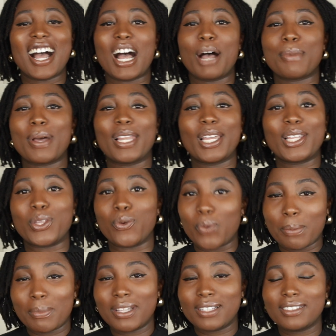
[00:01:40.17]
I like the
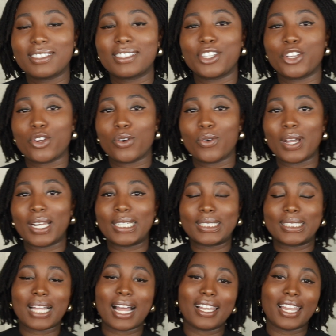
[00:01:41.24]
women's, you know, and
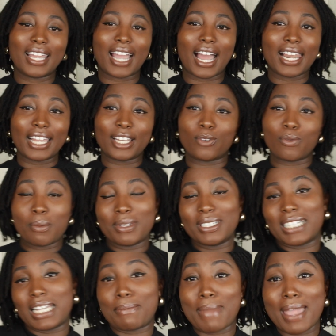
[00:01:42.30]
it's not like I like the
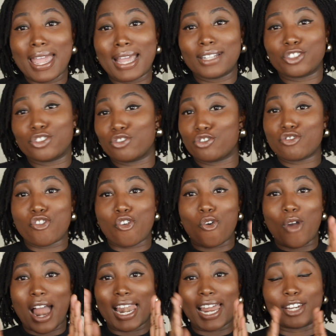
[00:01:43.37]
women's and the mans.
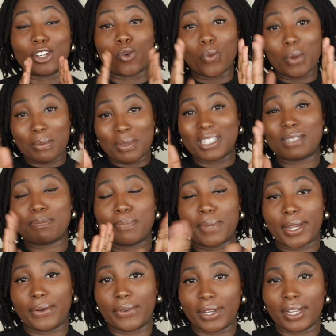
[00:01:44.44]
No. I like the women's,
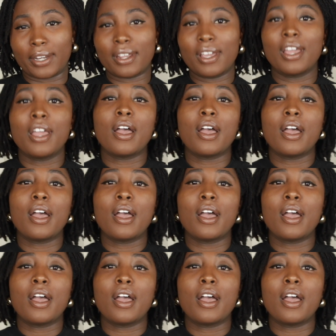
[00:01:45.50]
period.